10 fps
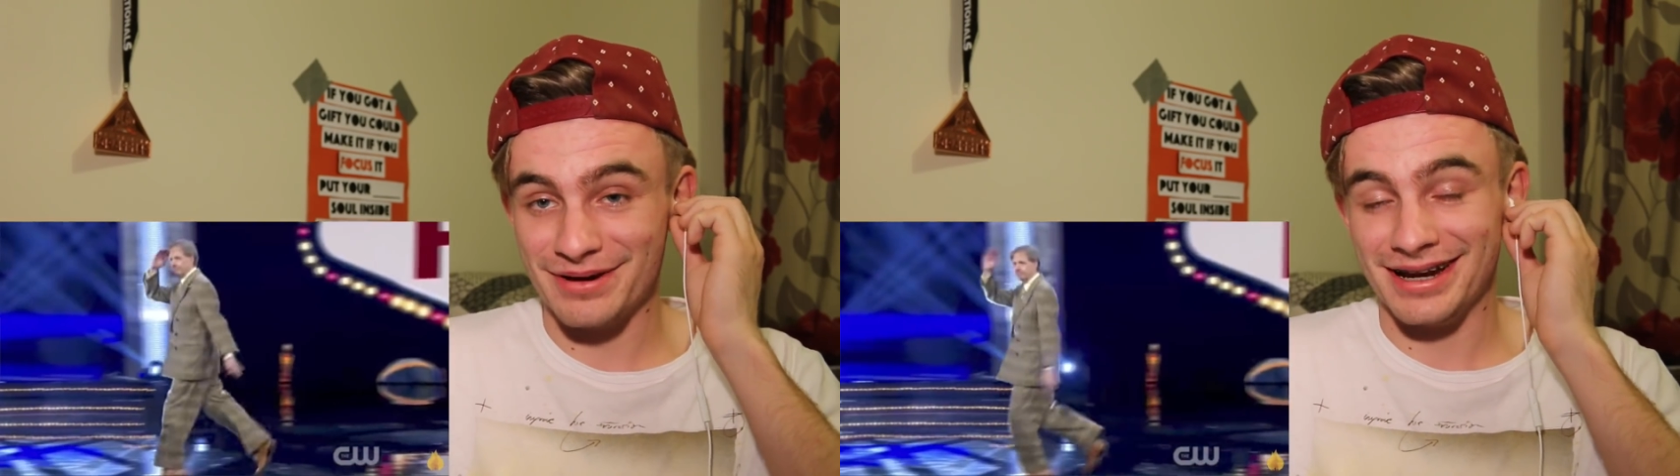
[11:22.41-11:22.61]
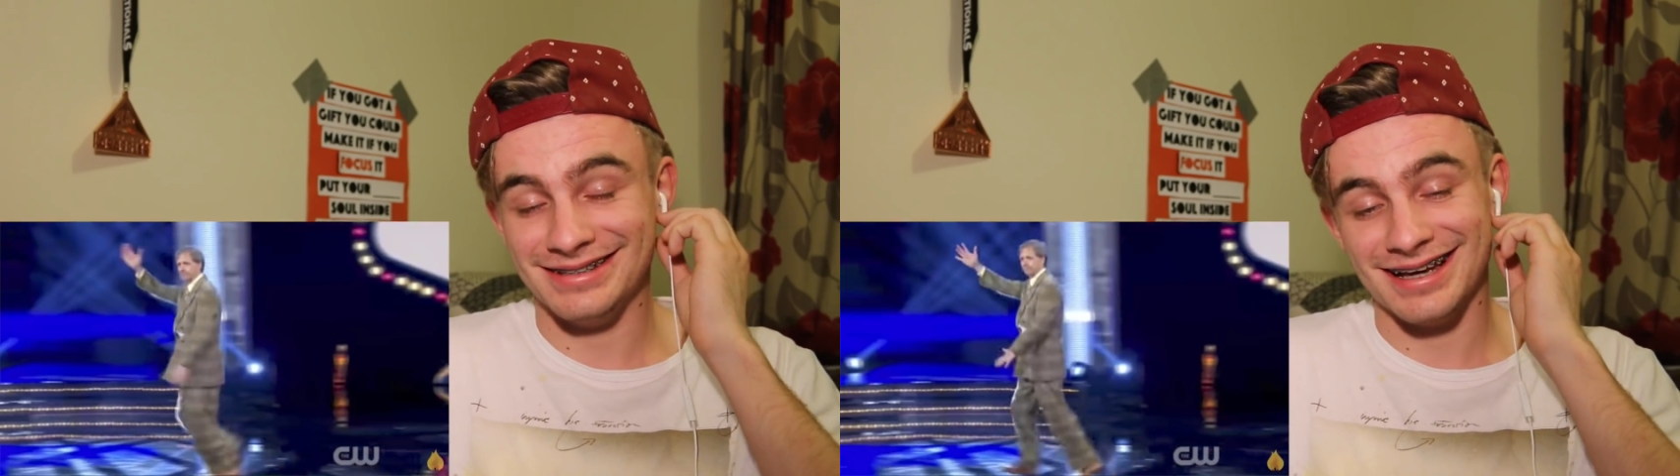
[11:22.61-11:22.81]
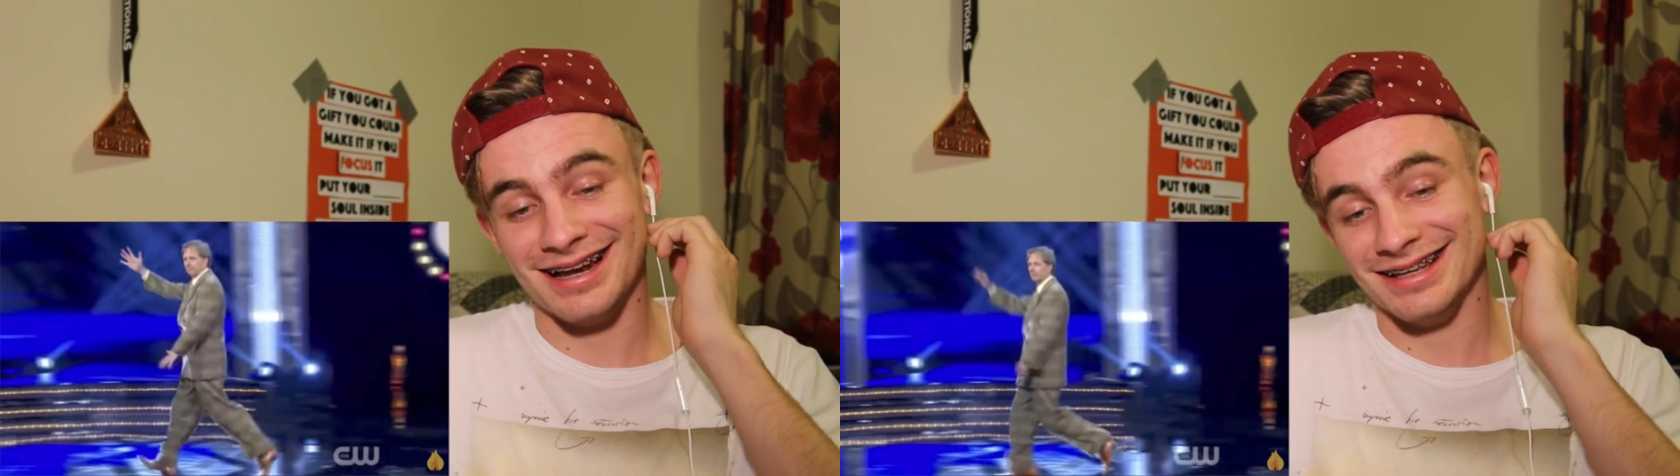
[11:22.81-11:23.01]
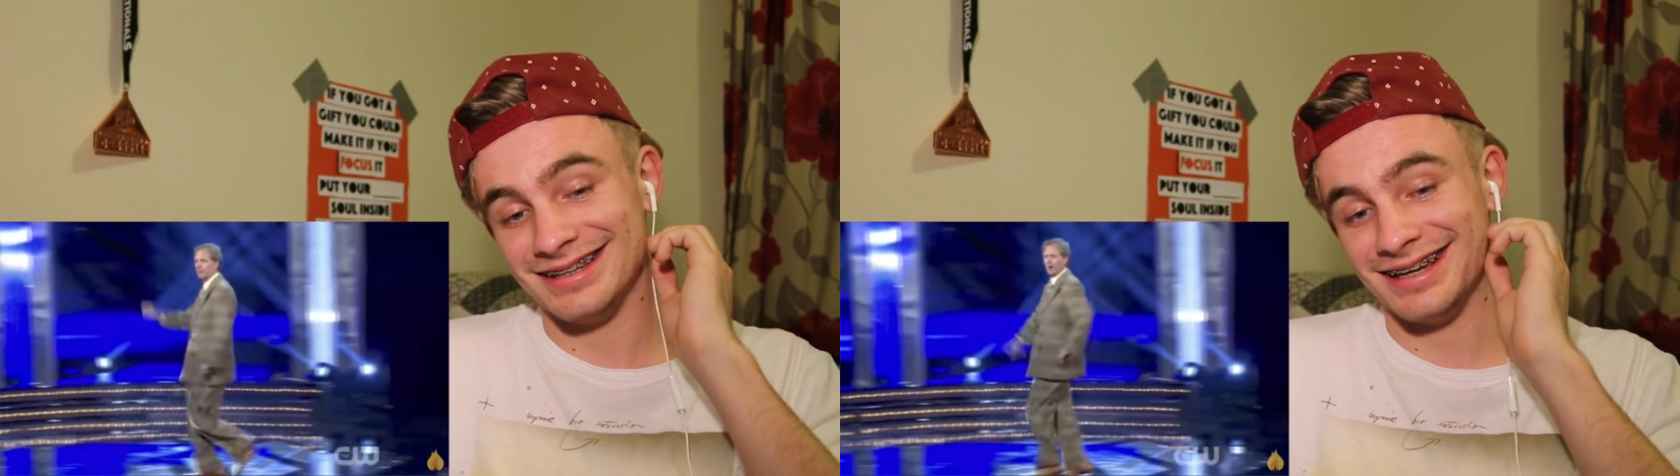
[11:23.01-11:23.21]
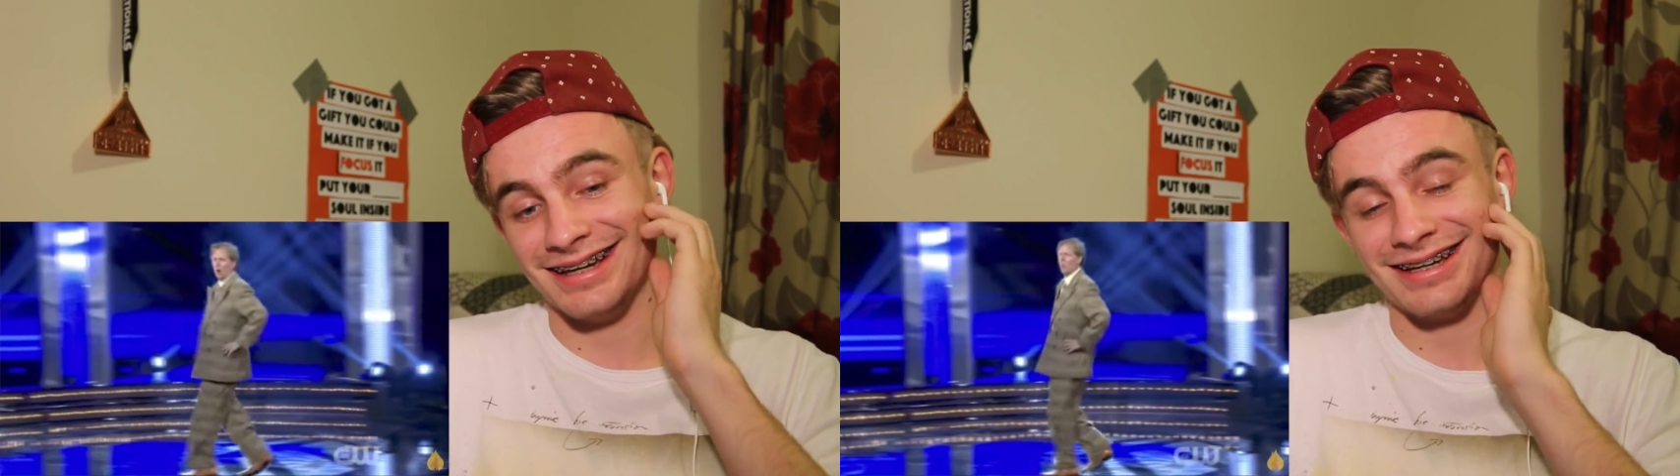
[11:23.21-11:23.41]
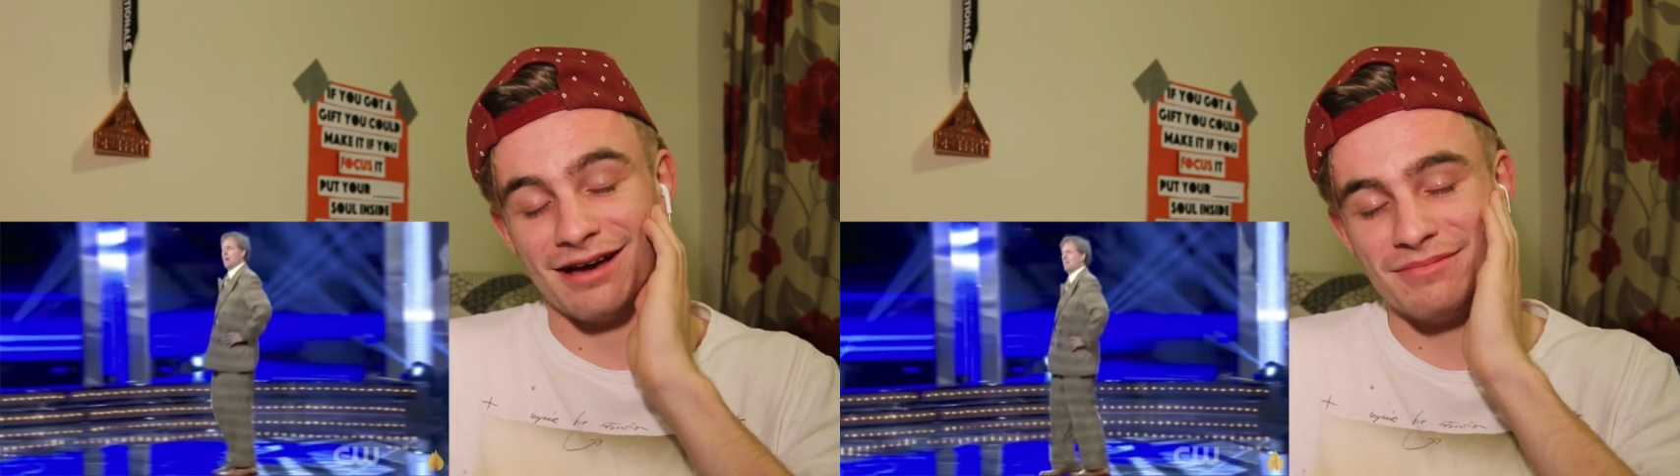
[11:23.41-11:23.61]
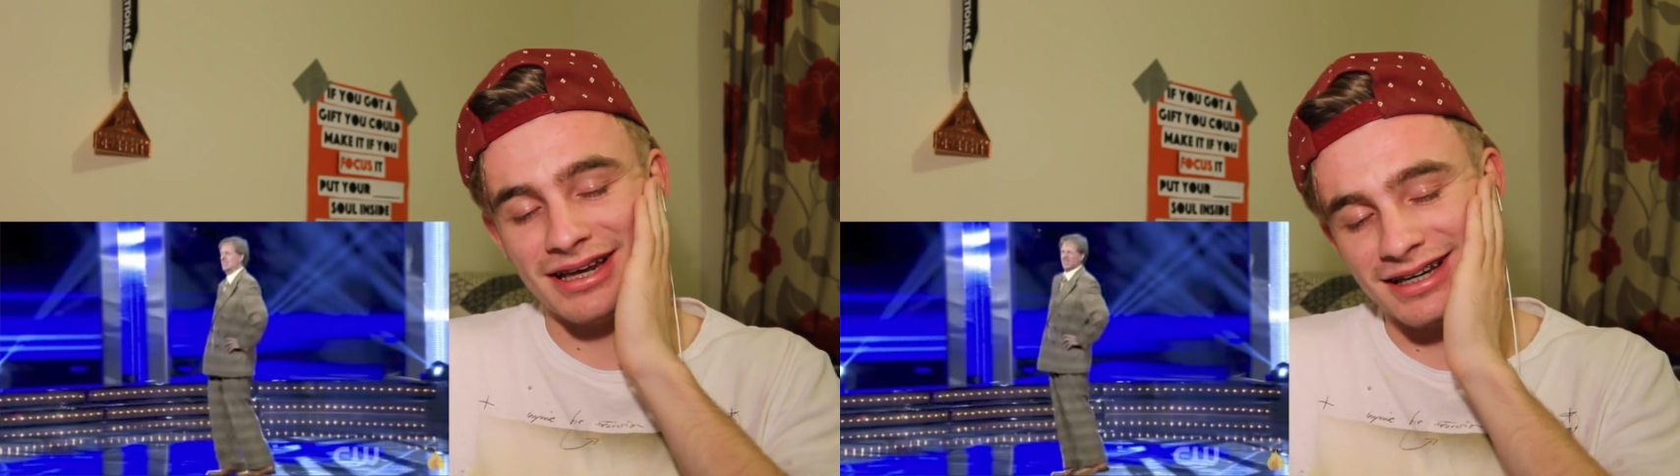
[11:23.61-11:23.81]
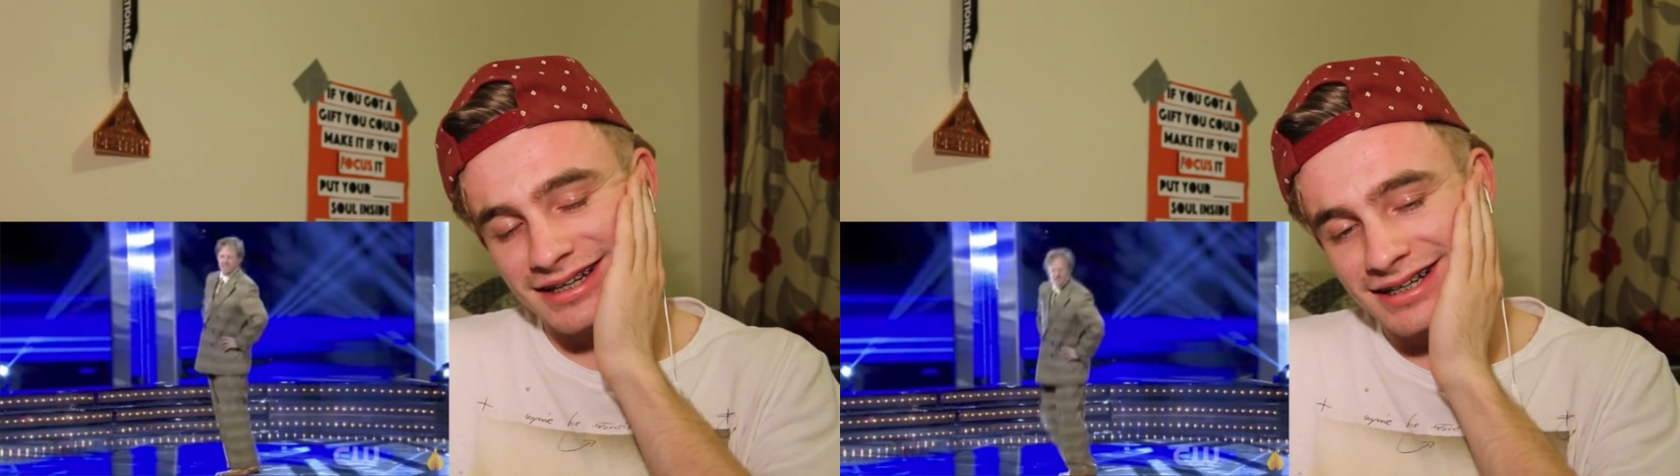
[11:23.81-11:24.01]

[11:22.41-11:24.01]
Penn and Teller. Like, I mean,